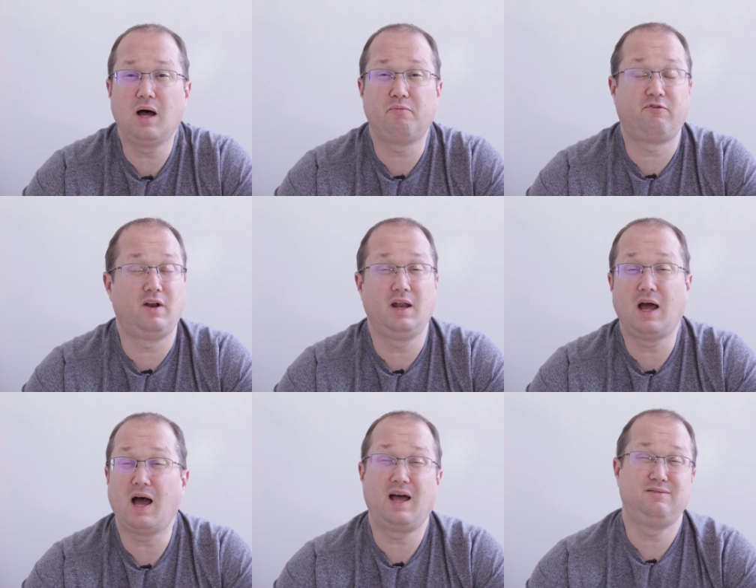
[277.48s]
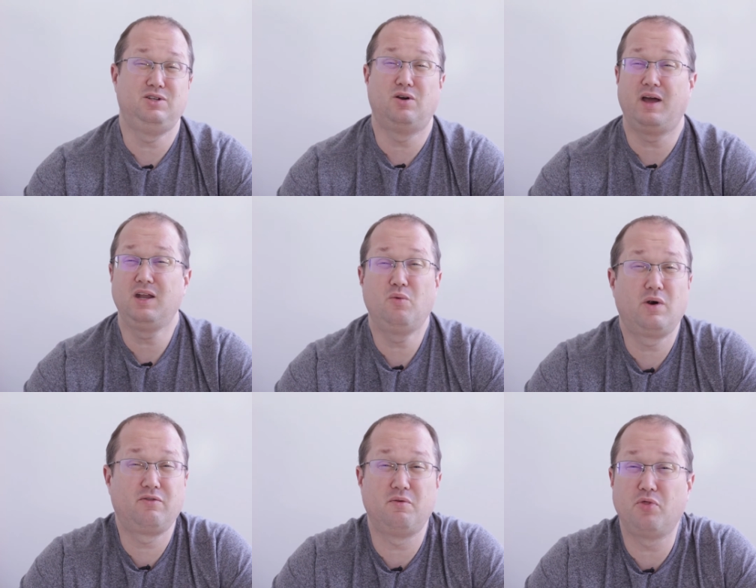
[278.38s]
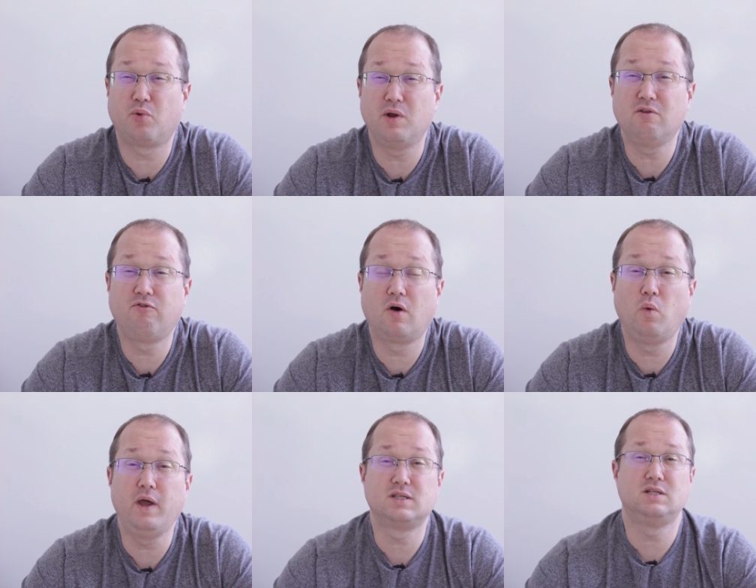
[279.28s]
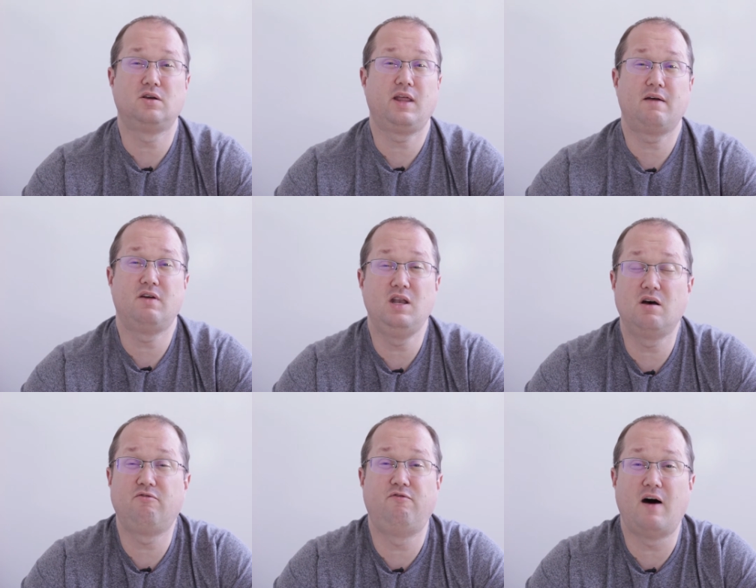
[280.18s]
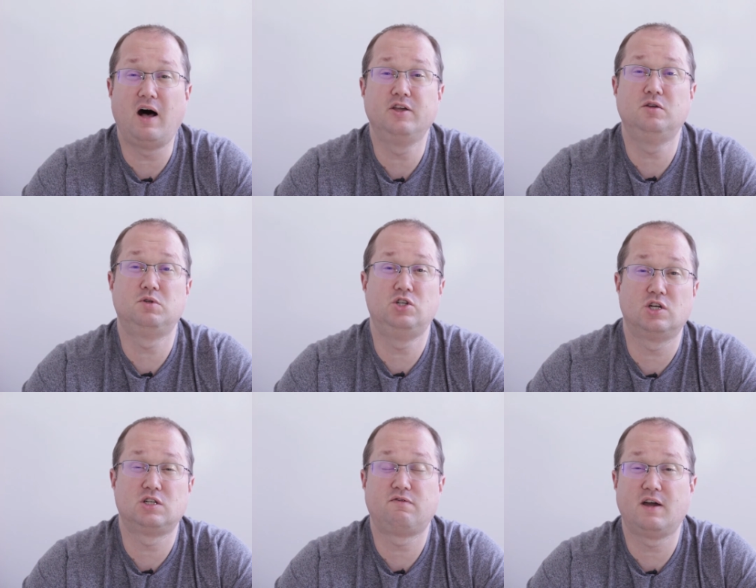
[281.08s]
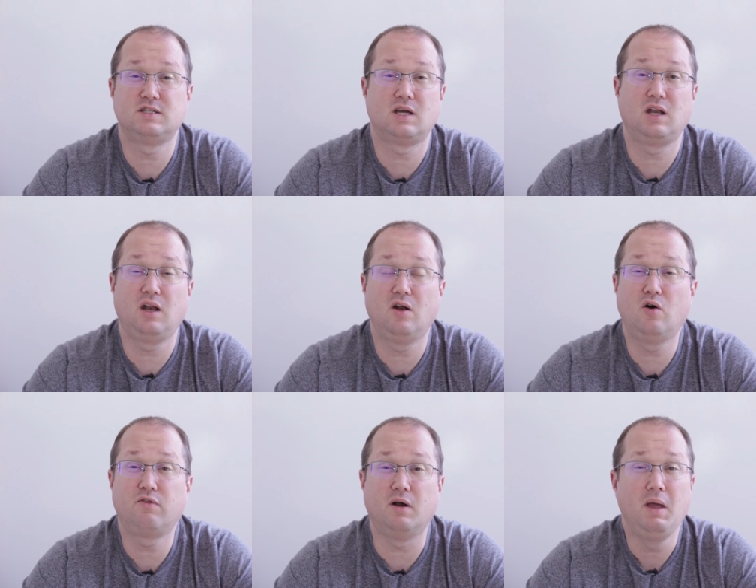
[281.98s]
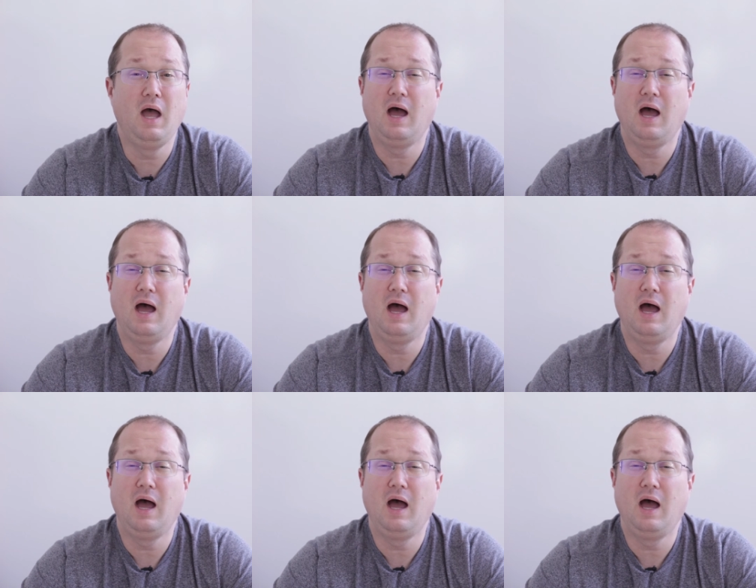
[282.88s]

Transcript: up for anywhere from 3 to 4 weeks until they have enough volume to justify sending it over.